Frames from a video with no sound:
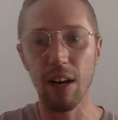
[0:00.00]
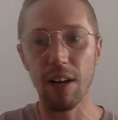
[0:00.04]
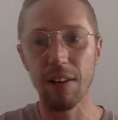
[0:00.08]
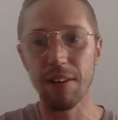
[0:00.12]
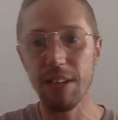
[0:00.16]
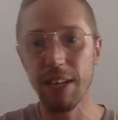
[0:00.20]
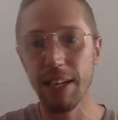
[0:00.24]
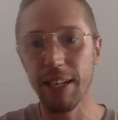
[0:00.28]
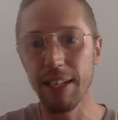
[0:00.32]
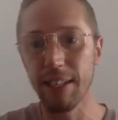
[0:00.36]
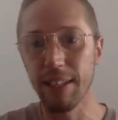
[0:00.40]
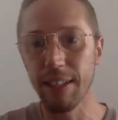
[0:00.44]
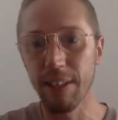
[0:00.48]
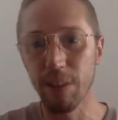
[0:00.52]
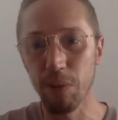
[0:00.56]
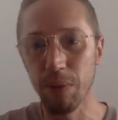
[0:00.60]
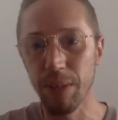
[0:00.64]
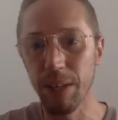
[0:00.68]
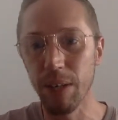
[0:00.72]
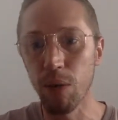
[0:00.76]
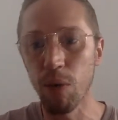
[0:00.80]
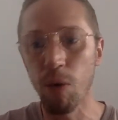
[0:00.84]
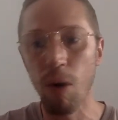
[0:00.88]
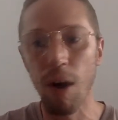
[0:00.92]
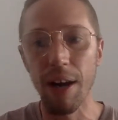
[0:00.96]
I'll take a
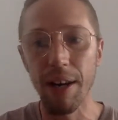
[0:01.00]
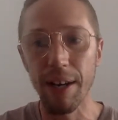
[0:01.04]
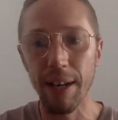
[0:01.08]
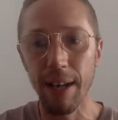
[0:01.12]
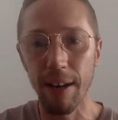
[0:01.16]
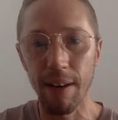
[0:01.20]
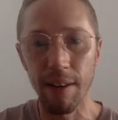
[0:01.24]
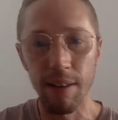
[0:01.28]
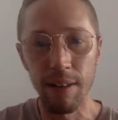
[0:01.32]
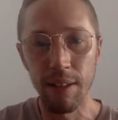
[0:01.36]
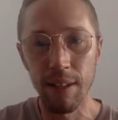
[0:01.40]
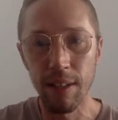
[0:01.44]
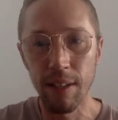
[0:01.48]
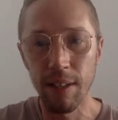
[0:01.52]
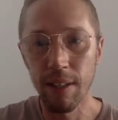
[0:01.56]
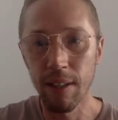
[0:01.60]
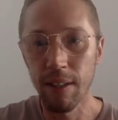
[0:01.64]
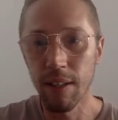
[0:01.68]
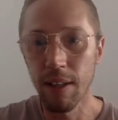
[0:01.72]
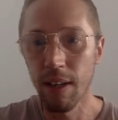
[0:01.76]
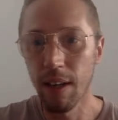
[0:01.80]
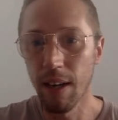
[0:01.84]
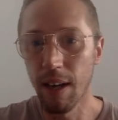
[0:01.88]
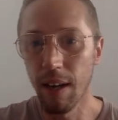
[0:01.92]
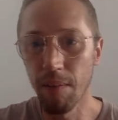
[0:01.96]
0-0 right now.
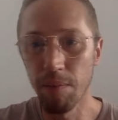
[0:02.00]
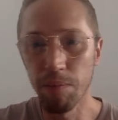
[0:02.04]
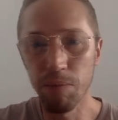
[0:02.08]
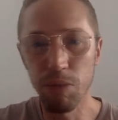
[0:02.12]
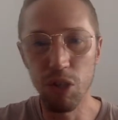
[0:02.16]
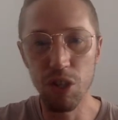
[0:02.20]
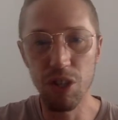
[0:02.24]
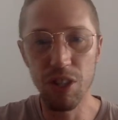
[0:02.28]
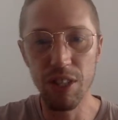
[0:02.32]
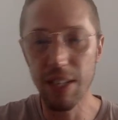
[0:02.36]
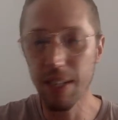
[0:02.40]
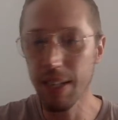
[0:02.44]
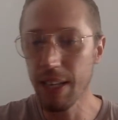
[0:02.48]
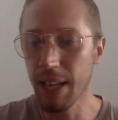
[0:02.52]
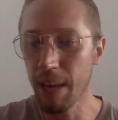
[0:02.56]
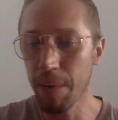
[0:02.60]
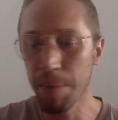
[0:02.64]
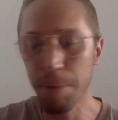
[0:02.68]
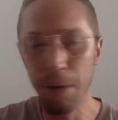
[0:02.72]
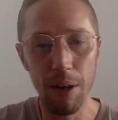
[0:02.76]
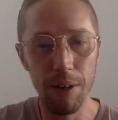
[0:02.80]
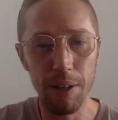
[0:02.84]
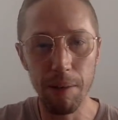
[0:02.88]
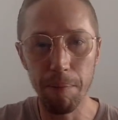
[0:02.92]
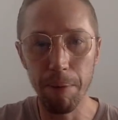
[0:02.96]
Just sit there,
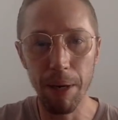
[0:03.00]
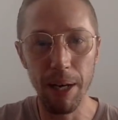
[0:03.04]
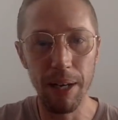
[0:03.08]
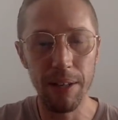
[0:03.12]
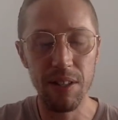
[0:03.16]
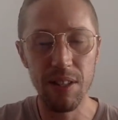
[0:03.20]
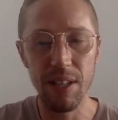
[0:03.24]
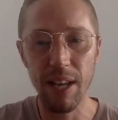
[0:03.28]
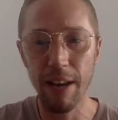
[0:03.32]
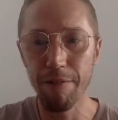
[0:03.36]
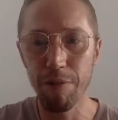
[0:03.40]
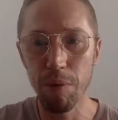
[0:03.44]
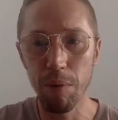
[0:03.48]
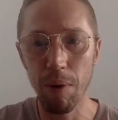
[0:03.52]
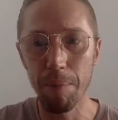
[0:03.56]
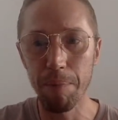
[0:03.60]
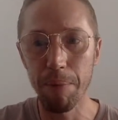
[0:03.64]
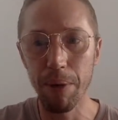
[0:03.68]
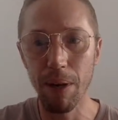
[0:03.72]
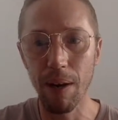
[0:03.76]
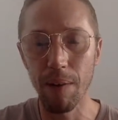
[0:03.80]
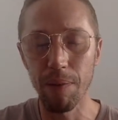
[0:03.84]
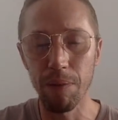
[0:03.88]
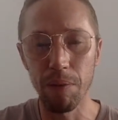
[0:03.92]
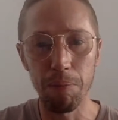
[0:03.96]
park the bus, everyone
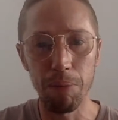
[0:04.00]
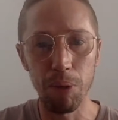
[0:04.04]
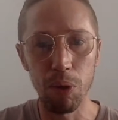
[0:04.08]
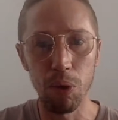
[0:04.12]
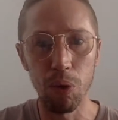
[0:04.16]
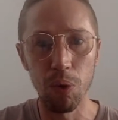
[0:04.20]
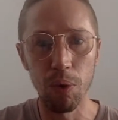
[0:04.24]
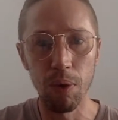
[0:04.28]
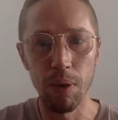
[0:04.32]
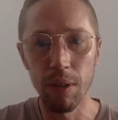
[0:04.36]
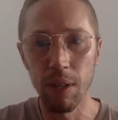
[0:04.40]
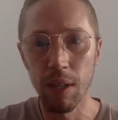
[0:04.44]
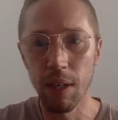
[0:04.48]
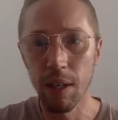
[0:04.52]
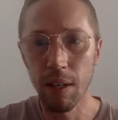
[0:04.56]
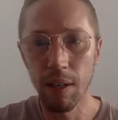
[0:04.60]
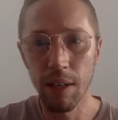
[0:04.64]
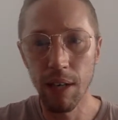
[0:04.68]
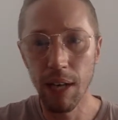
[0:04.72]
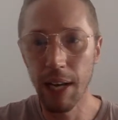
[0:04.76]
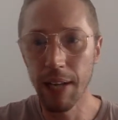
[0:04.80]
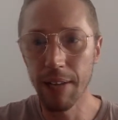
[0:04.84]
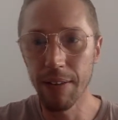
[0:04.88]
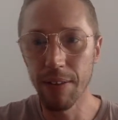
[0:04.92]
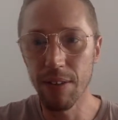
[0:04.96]
behind the ball,
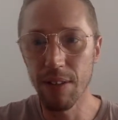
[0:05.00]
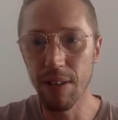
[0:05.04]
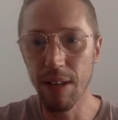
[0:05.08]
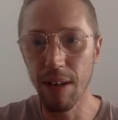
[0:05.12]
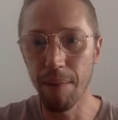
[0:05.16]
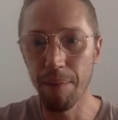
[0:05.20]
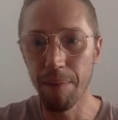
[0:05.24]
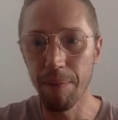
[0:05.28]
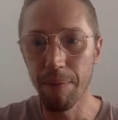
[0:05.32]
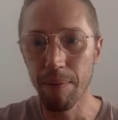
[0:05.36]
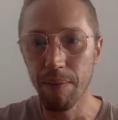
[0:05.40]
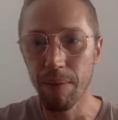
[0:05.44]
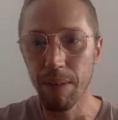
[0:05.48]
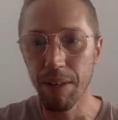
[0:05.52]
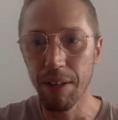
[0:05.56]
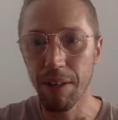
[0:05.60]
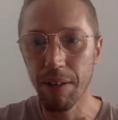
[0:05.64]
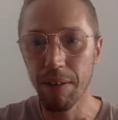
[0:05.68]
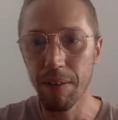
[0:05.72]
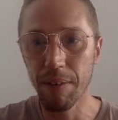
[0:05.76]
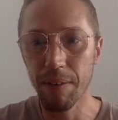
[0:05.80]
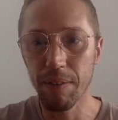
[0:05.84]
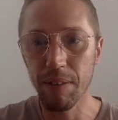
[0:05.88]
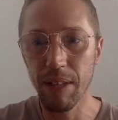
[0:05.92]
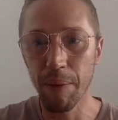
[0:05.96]
and
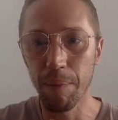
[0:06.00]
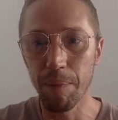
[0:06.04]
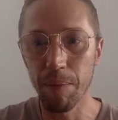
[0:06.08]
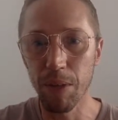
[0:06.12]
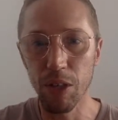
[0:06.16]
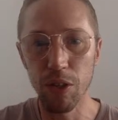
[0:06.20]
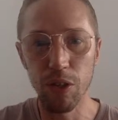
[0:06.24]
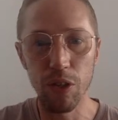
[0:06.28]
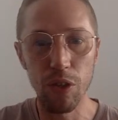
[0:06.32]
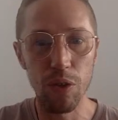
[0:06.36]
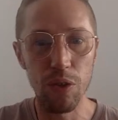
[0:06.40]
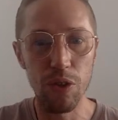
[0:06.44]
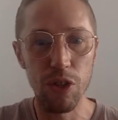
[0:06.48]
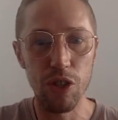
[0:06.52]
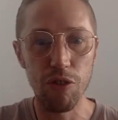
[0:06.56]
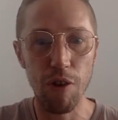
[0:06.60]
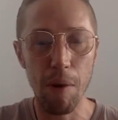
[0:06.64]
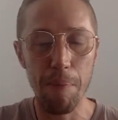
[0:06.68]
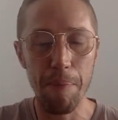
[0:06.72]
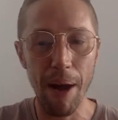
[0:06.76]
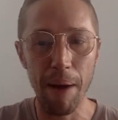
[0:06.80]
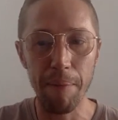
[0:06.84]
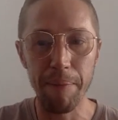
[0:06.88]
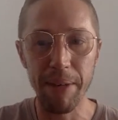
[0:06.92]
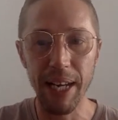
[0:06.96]
then you use
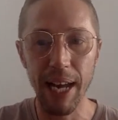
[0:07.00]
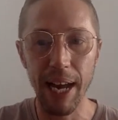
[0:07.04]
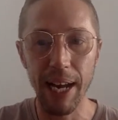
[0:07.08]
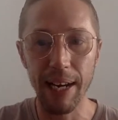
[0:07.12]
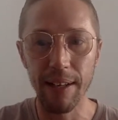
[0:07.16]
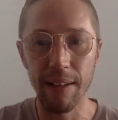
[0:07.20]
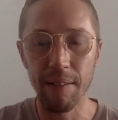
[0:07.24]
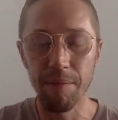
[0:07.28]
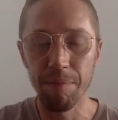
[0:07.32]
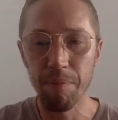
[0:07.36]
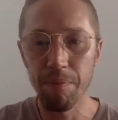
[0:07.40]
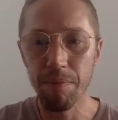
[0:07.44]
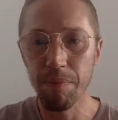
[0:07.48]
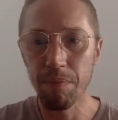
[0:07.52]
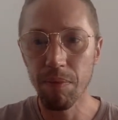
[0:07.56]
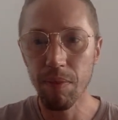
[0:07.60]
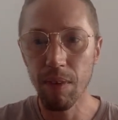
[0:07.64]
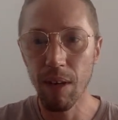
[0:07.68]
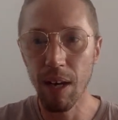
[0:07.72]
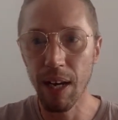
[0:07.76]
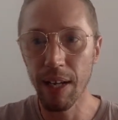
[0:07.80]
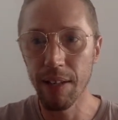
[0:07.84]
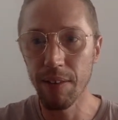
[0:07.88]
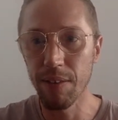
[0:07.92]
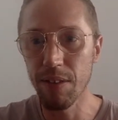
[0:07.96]
your Aubameyang
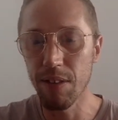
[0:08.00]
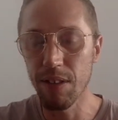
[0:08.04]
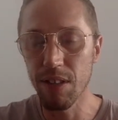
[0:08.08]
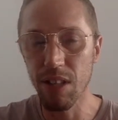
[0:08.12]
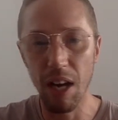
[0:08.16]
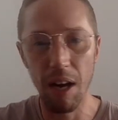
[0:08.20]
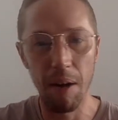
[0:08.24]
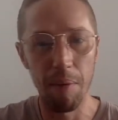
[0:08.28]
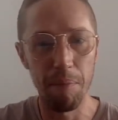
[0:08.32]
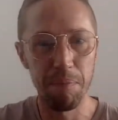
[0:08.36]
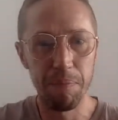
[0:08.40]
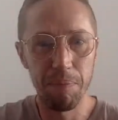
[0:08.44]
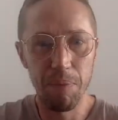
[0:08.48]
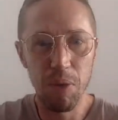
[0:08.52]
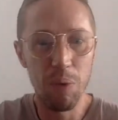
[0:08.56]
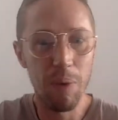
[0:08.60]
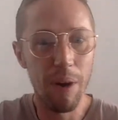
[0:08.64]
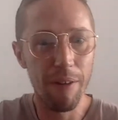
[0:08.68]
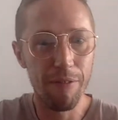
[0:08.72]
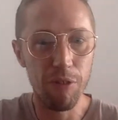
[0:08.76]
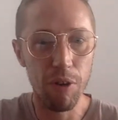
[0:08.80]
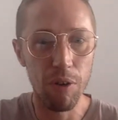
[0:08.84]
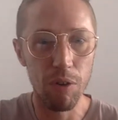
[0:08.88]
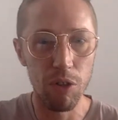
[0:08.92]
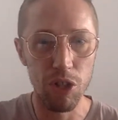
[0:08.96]
and
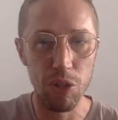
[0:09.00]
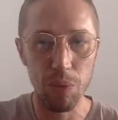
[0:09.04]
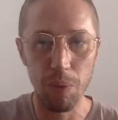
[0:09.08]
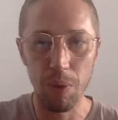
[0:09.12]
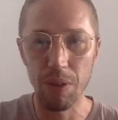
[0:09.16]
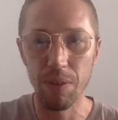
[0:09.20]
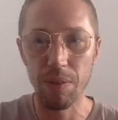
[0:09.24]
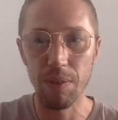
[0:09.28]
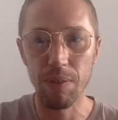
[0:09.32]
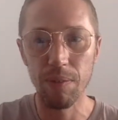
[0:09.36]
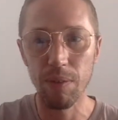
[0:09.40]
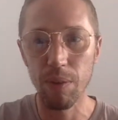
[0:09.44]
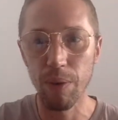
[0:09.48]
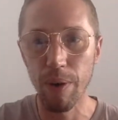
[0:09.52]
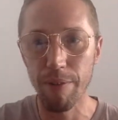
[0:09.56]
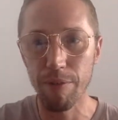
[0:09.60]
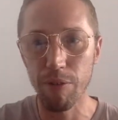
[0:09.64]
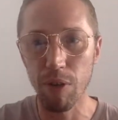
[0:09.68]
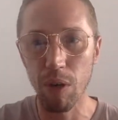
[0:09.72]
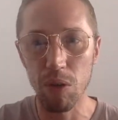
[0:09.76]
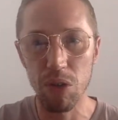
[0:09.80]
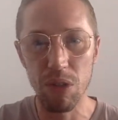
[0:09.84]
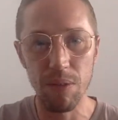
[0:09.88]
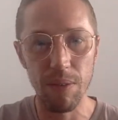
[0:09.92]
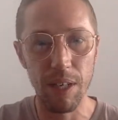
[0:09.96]
whoever else you want,
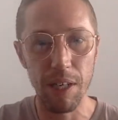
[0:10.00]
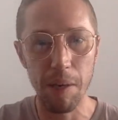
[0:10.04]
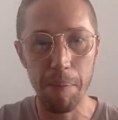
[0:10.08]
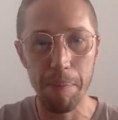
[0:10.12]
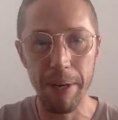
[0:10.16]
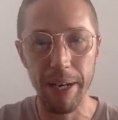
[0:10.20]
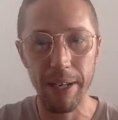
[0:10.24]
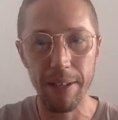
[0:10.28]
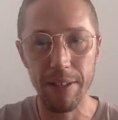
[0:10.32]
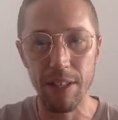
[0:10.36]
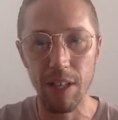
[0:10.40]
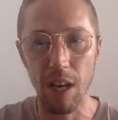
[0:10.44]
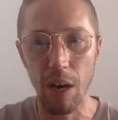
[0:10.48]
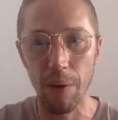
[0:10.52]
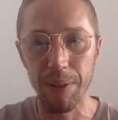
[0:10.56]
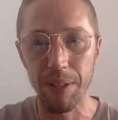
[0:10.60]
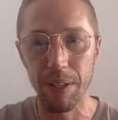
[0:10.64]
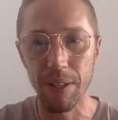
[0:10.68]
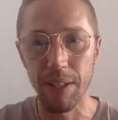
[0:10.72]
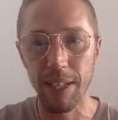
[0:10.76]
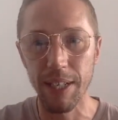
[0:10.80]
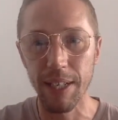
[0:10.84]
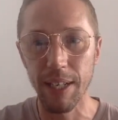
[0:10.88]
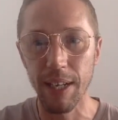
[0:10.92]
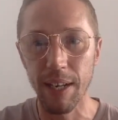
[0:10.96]
whoever else I'm going to pick to go in
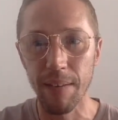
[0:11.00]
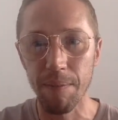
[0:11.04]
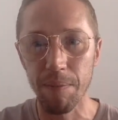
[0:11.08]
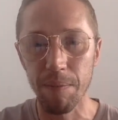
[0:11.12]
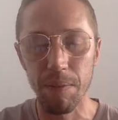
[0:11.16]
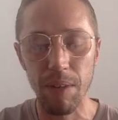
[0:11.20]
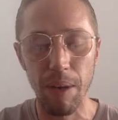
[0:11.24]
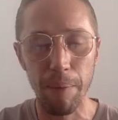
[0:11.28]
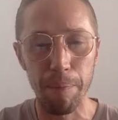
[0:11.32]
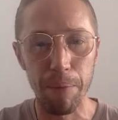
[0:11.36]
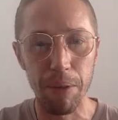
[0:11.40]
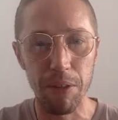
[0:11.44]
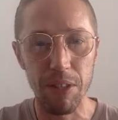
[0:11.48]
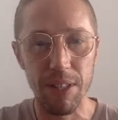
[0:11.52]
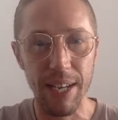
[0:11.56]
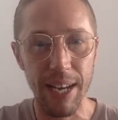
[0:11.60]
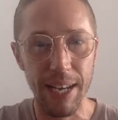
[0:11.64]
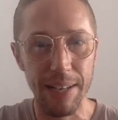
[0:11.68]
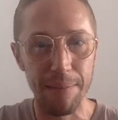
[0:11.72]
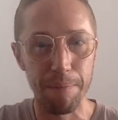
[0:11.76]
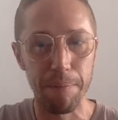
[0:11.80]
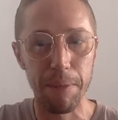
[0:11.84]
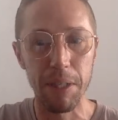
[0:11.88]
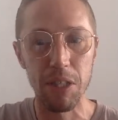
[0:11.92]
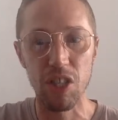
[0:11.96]
the number
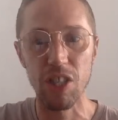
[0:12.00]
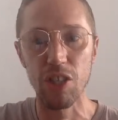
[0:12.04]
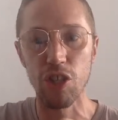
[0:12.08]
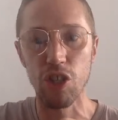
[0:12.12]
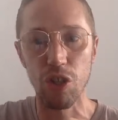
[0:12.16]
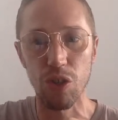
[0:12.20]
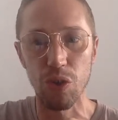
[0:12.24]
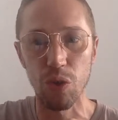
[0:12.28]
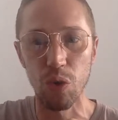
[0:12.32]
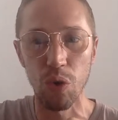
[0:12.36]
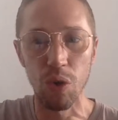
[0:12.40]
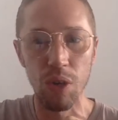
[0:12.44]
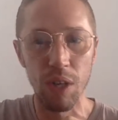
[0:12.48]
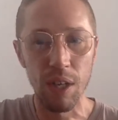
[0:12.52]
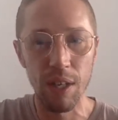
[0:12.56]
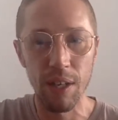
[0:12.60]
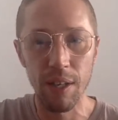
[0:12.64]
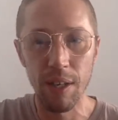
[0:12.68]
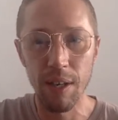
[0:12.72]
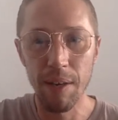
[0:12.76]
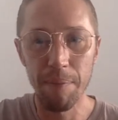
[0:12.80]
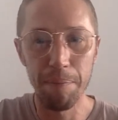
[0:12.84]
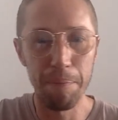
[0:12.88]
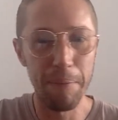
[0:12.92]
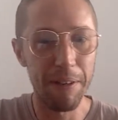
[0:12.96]
10 position or
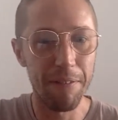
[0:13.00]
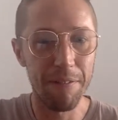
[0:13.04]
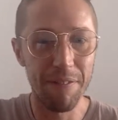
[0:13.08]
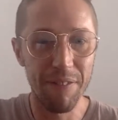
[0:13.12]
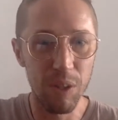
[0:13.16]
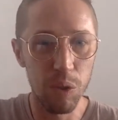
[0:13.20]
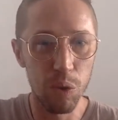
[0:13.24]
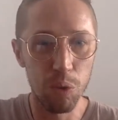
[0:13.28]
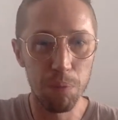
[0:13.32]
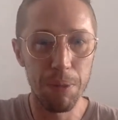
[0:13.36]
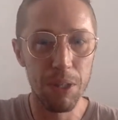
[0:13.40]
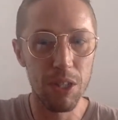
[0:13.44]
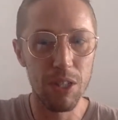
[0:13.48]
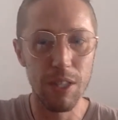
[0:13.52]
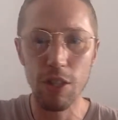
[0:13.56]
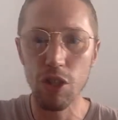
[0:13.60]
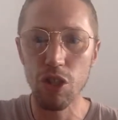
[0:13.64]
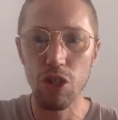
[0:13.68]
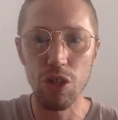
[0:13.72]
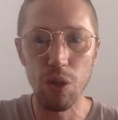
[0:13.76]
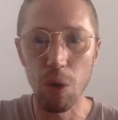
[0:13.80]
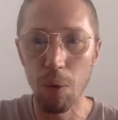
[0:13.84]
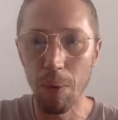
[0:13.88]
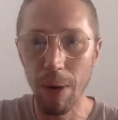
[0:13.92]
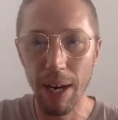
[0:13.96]
midfield
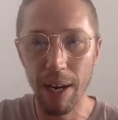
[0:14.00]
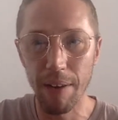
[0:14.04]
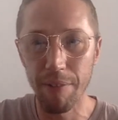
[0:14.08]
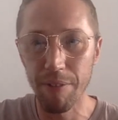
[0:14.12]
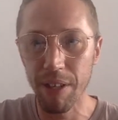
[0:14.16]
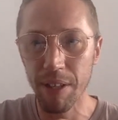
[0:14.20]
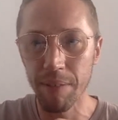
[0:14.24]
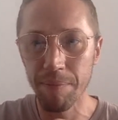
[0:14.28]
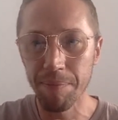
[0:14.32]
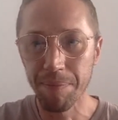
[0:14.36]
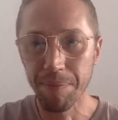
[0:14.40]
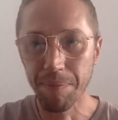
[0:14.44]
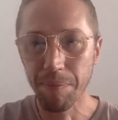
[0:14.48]
position or whatever.